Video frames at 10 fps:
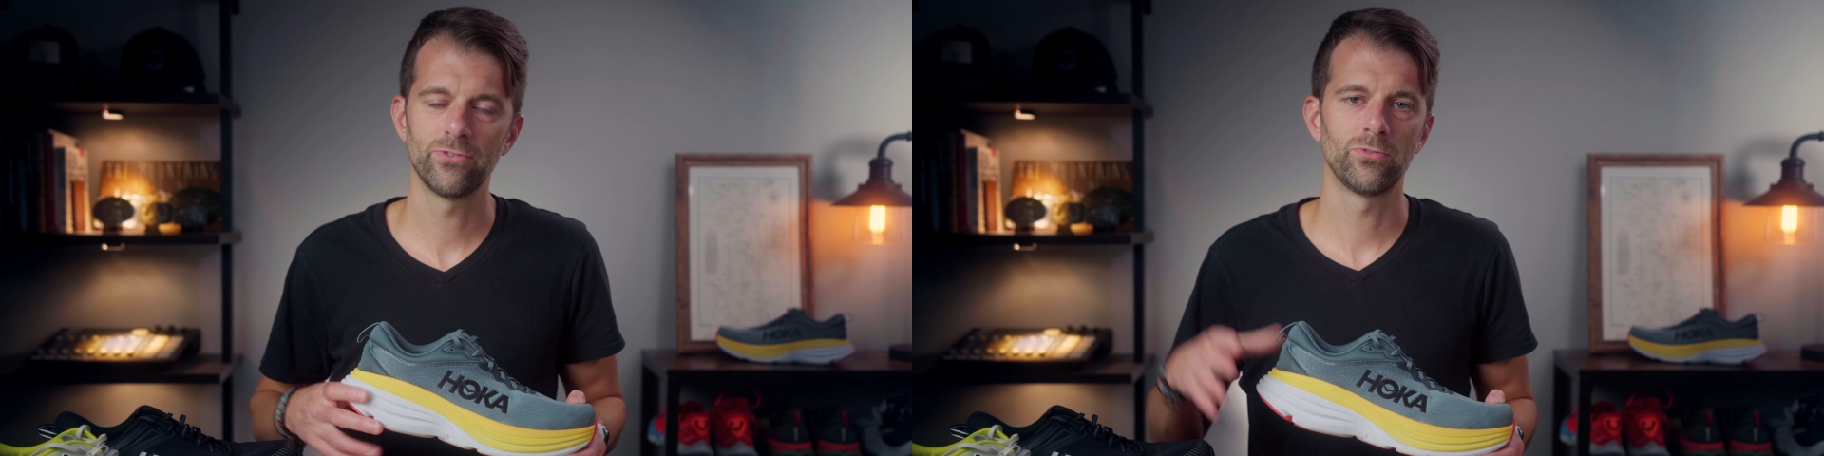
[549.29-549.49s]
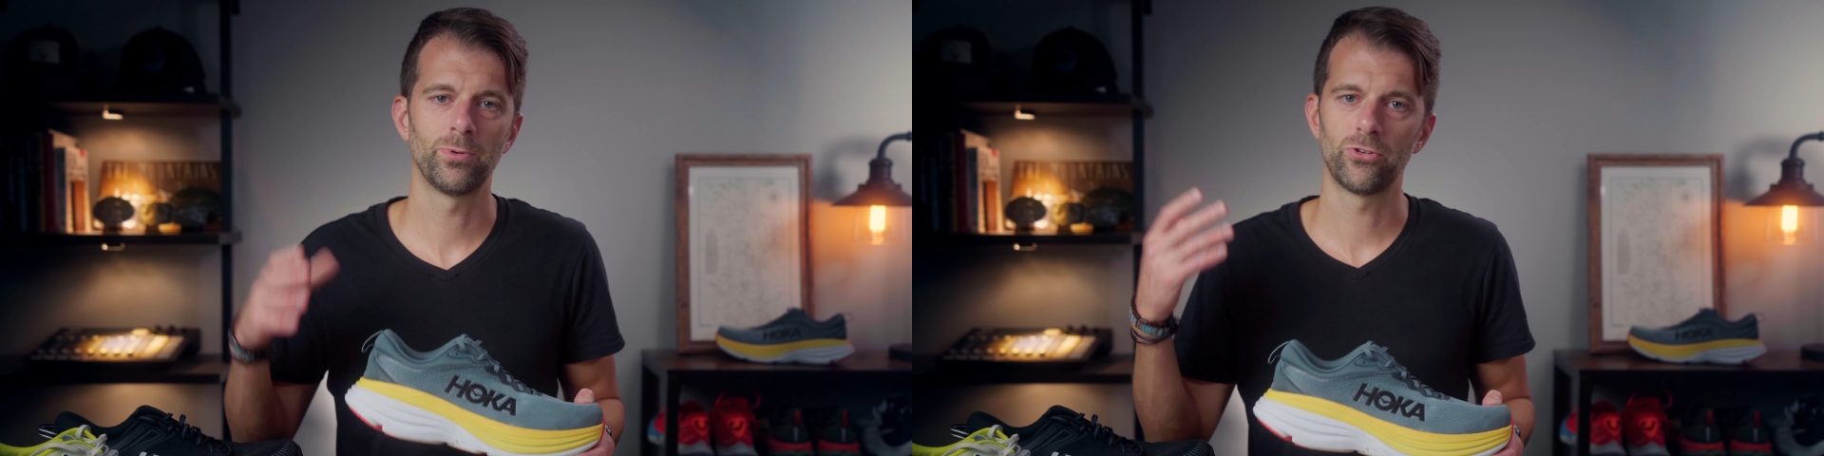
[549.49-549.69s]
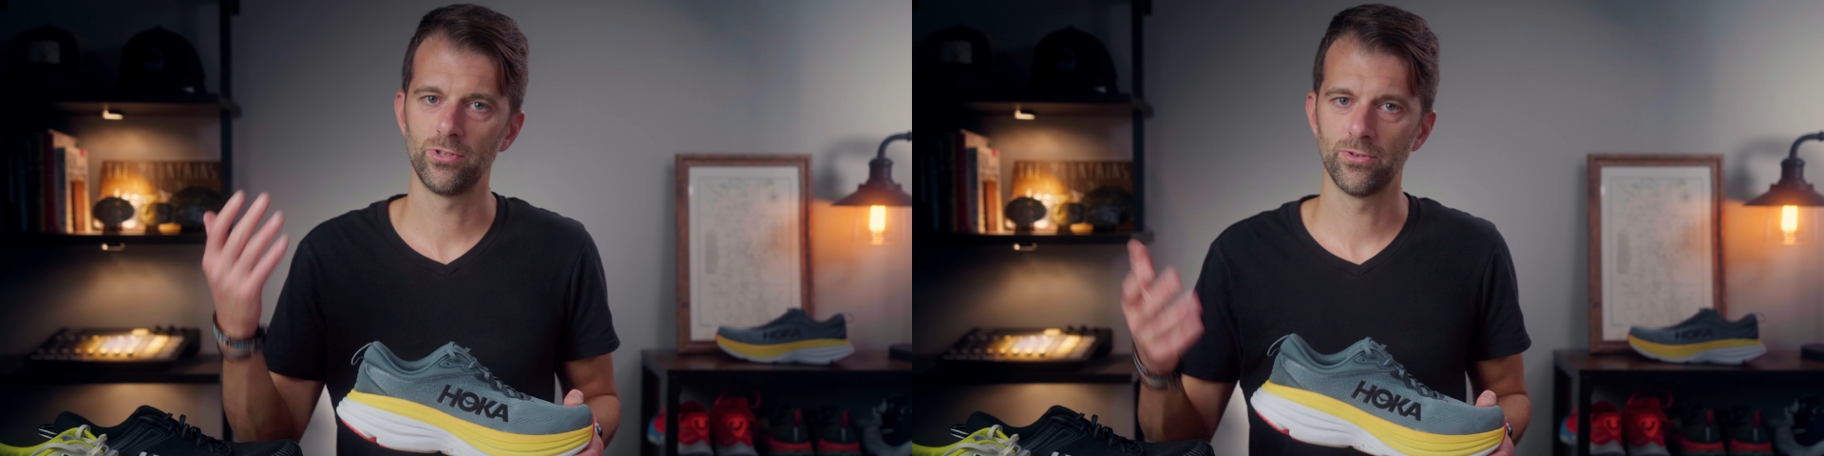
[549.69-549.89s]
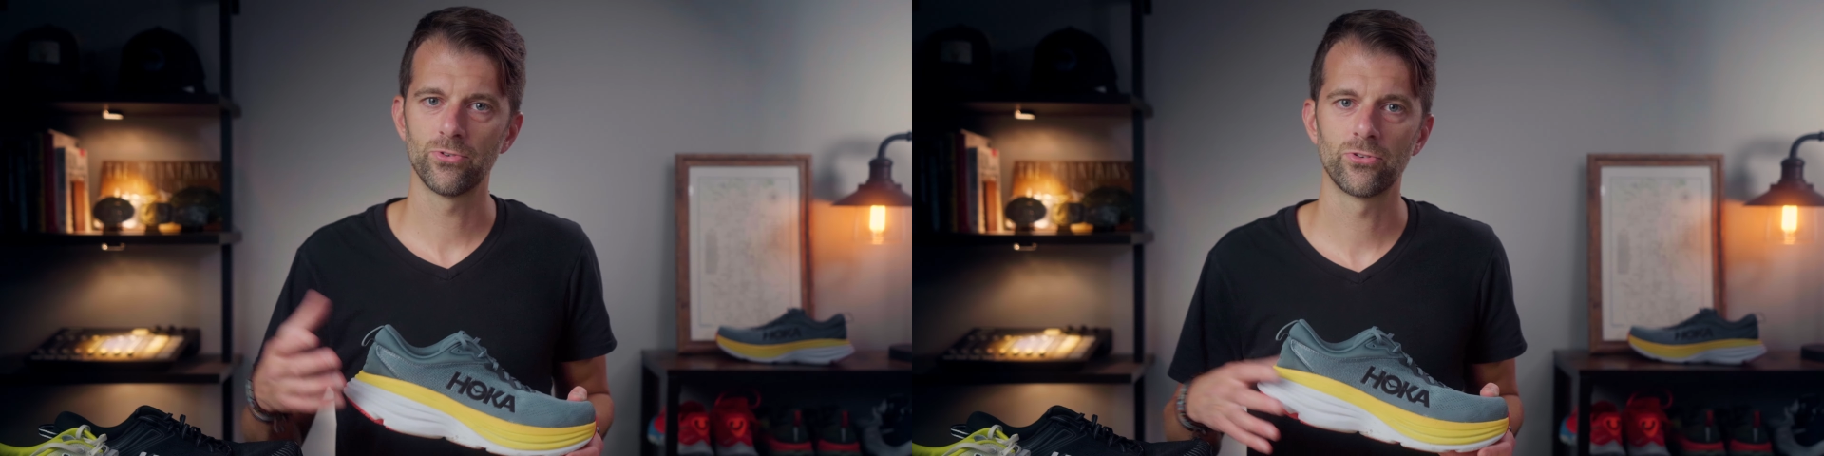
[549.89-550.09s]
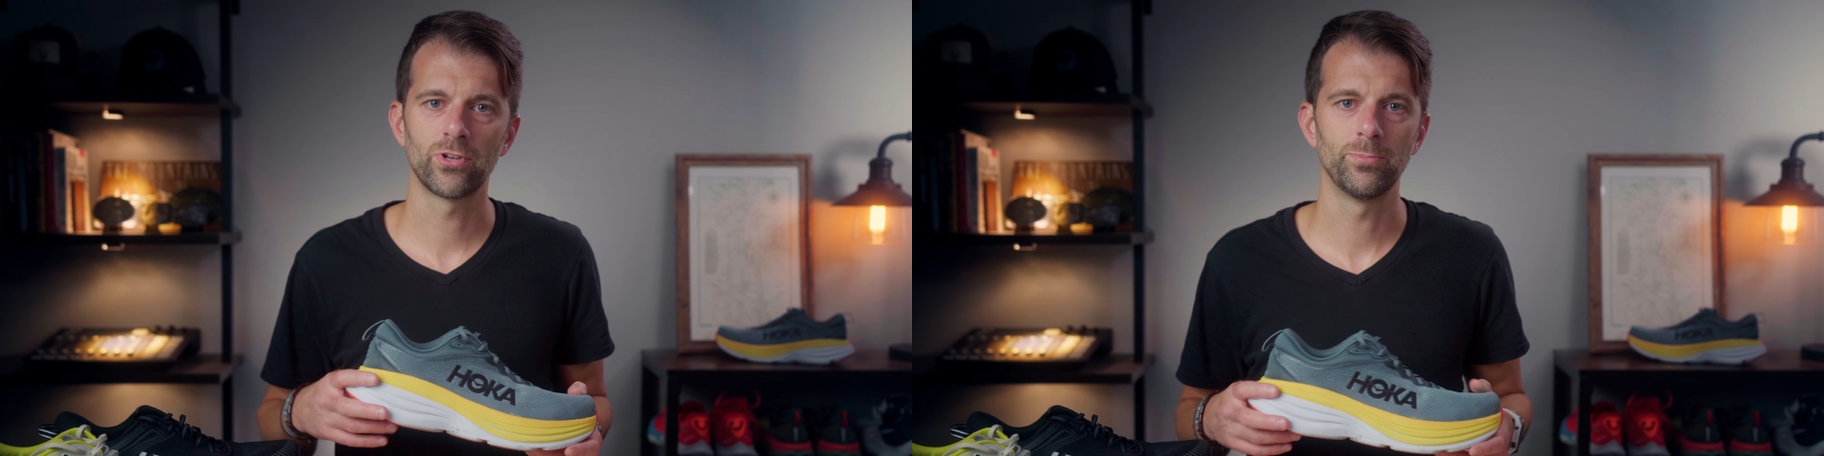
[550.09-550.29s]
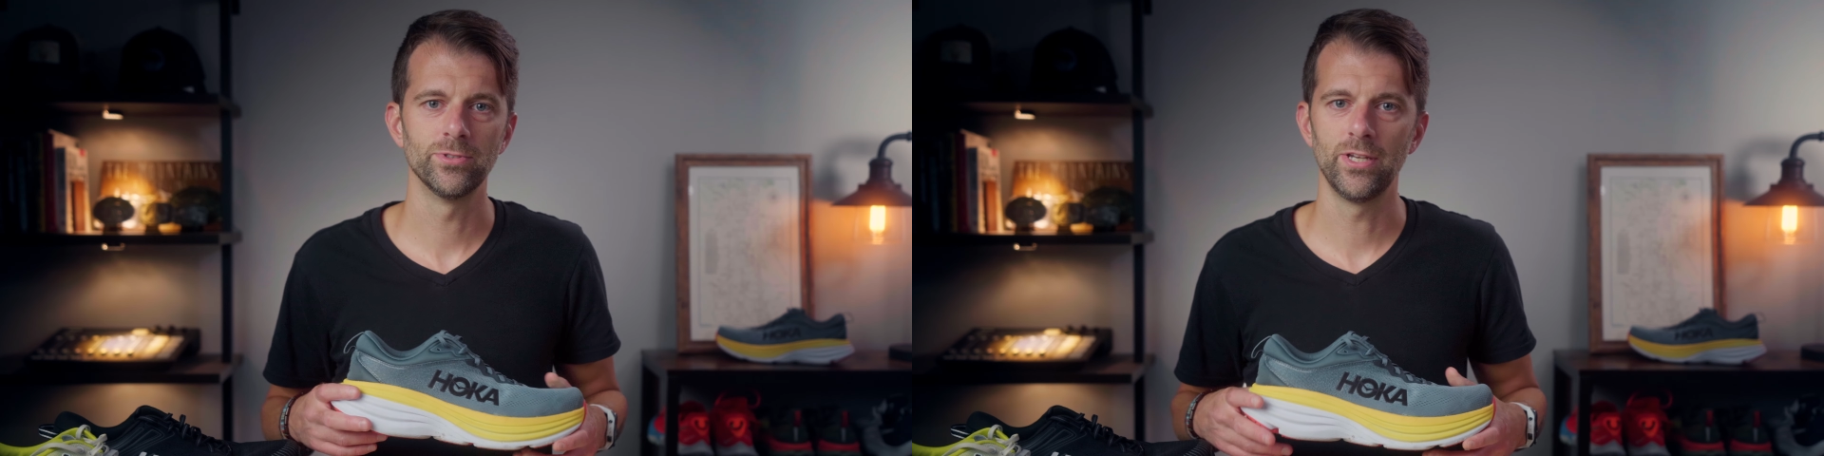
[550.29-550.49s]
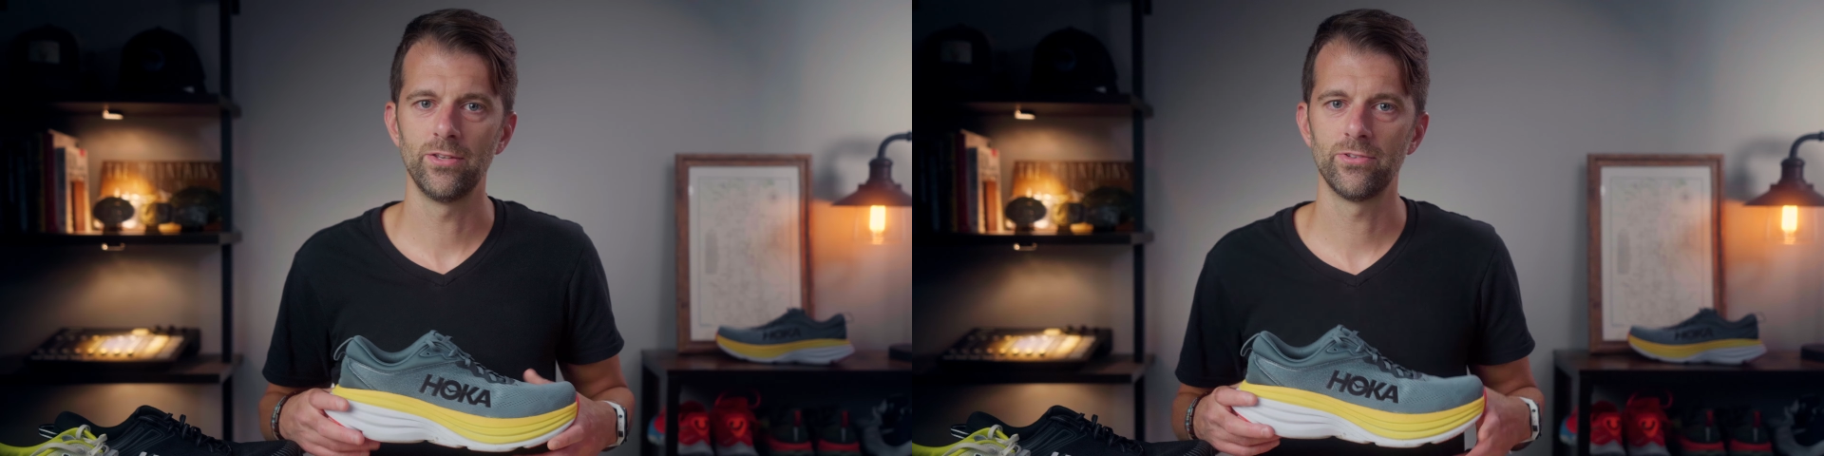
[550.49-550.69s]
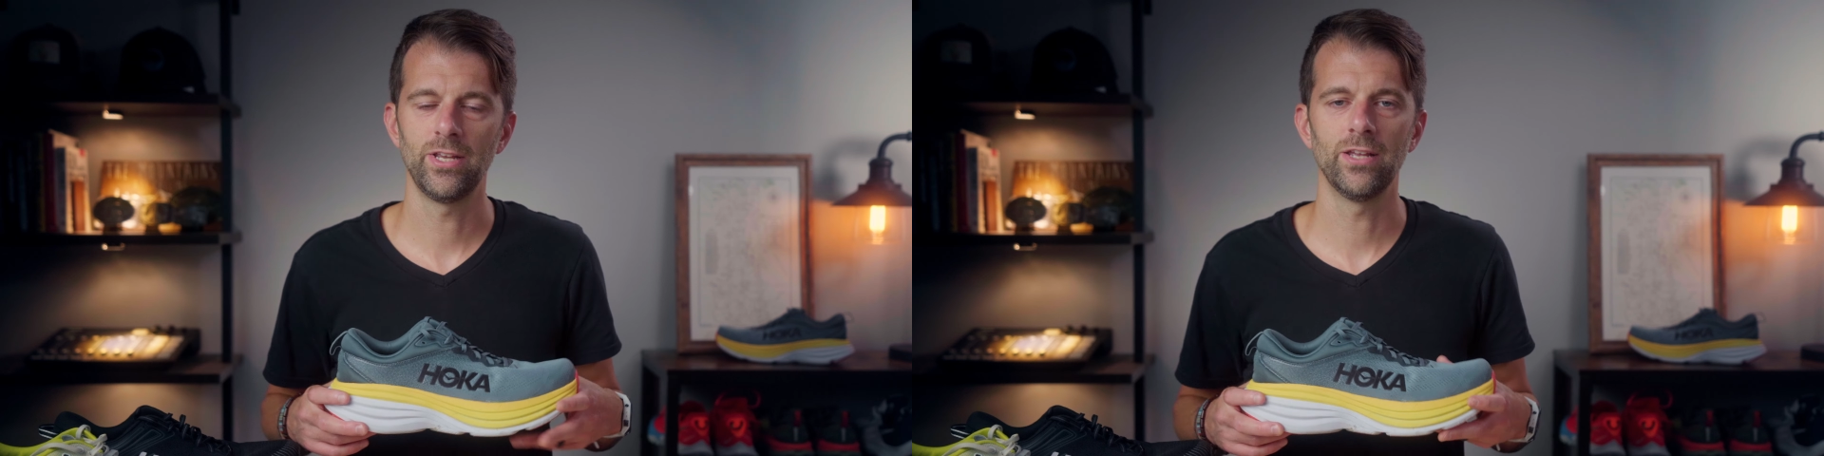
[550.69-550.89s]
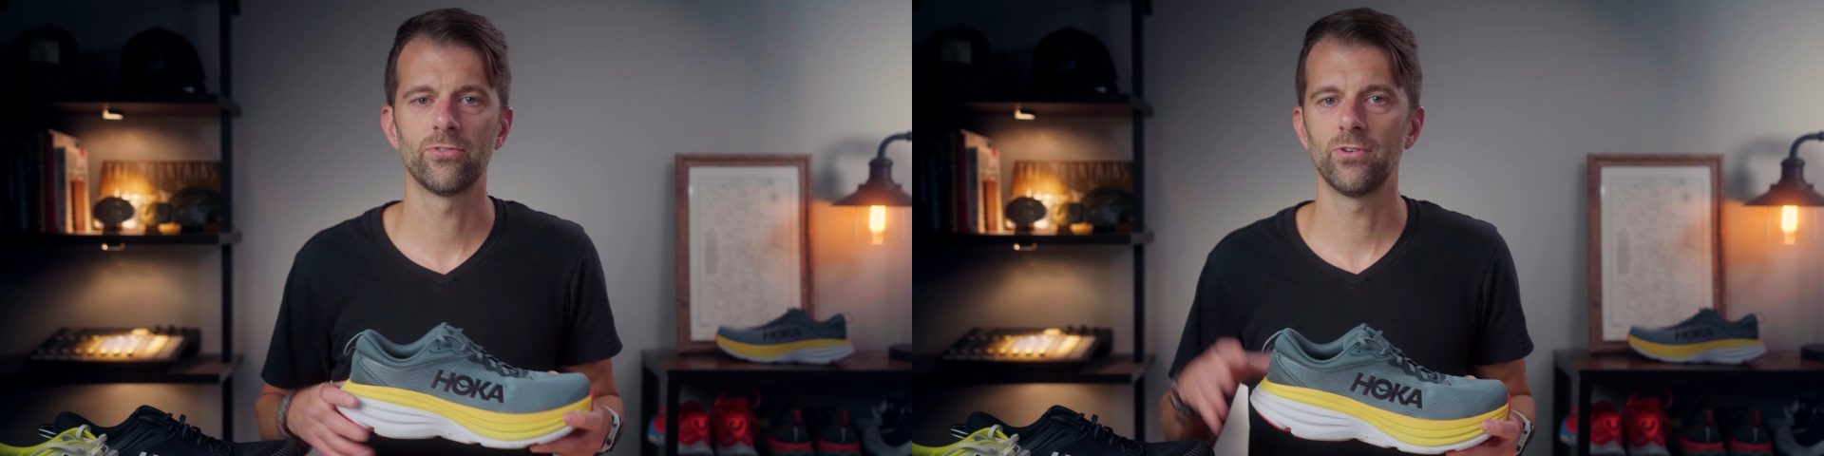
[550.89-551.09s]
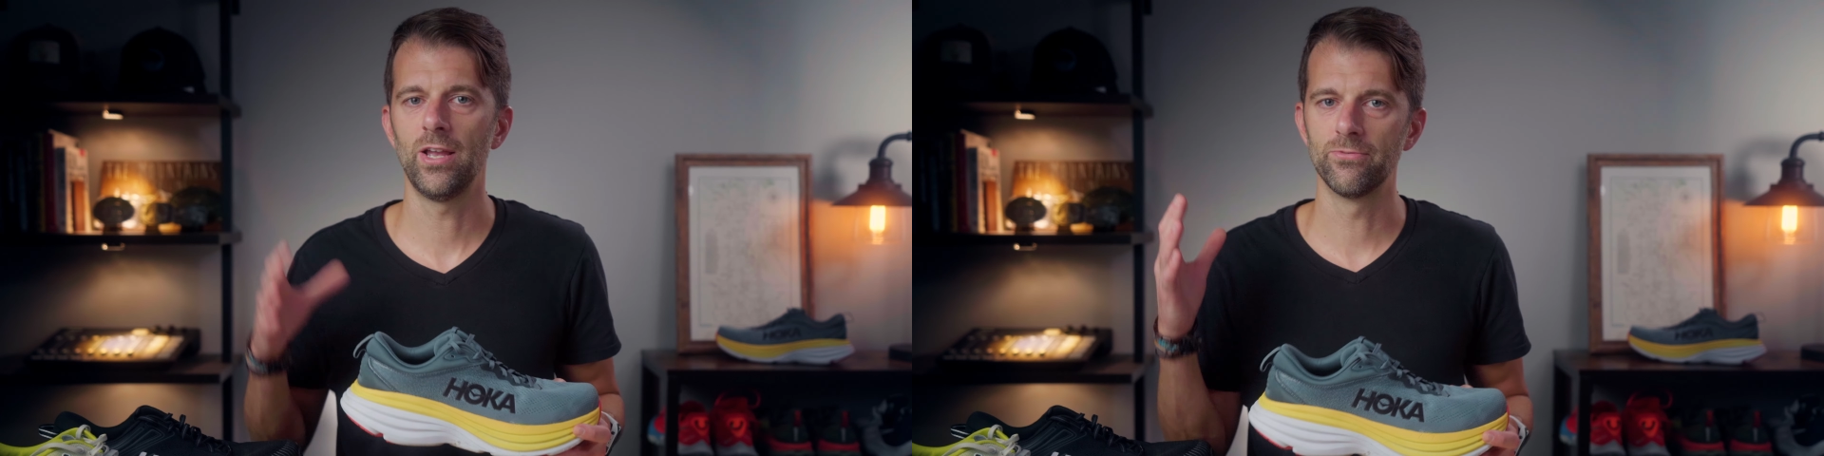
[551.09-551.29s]
especially in the first couple days, and
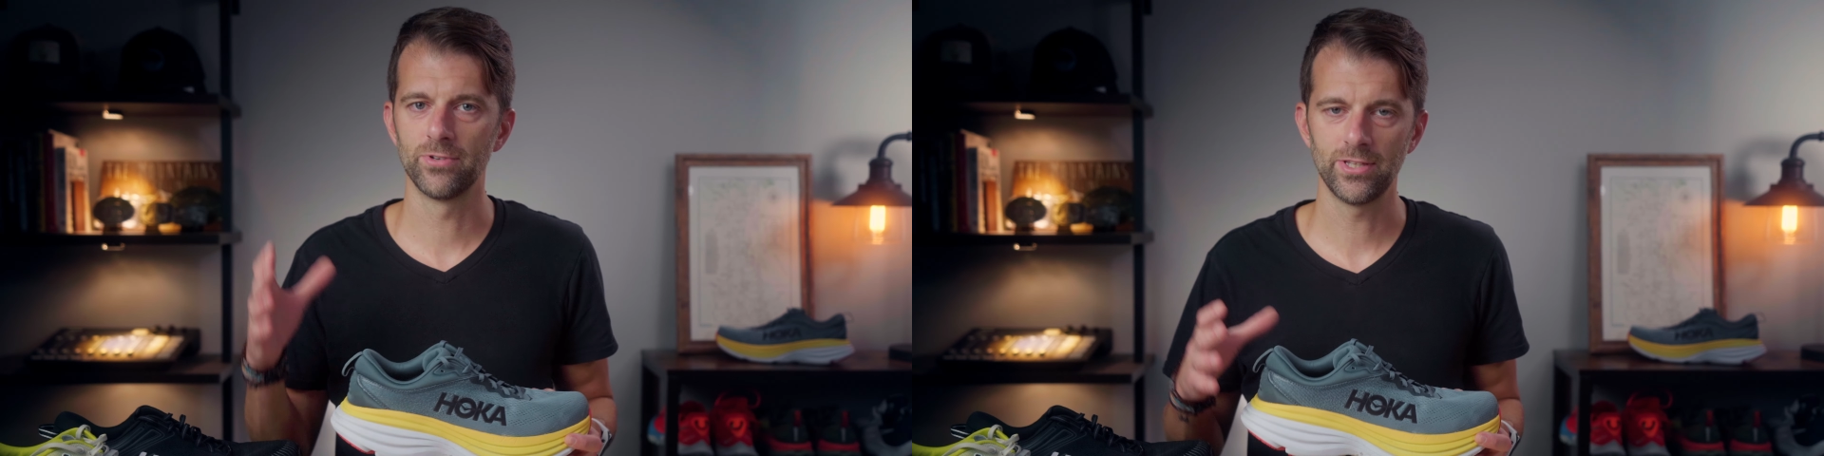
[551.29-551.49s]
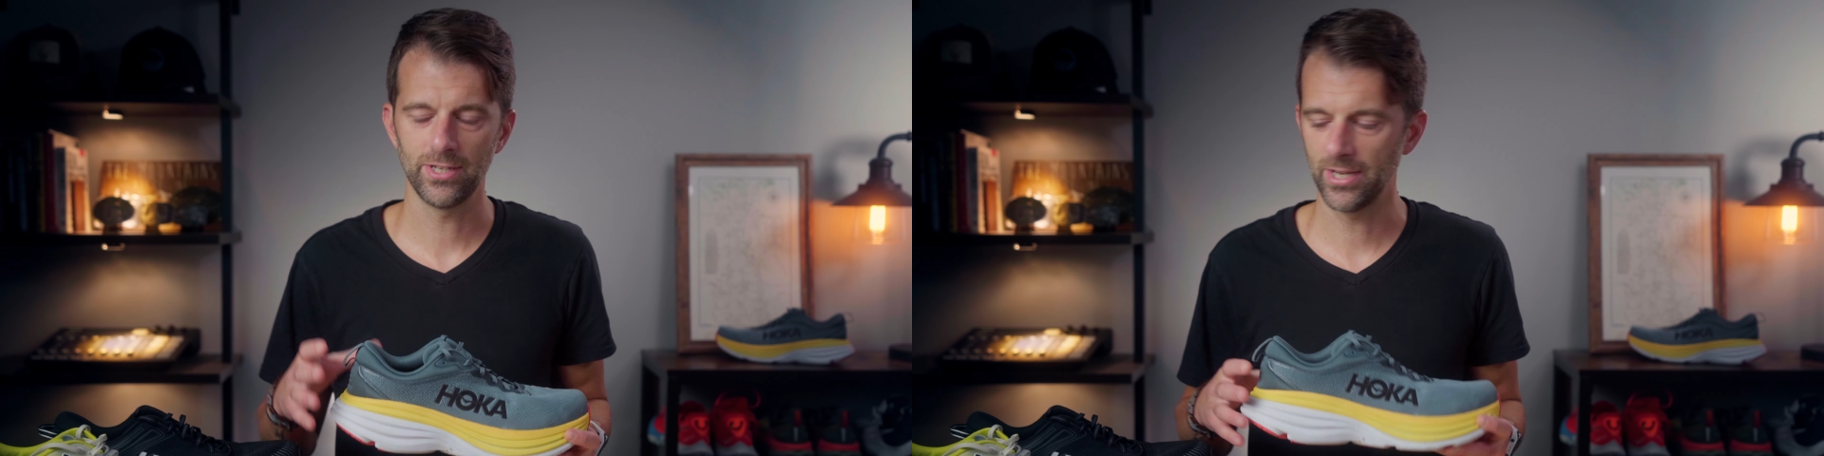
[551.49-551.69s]
answer everything I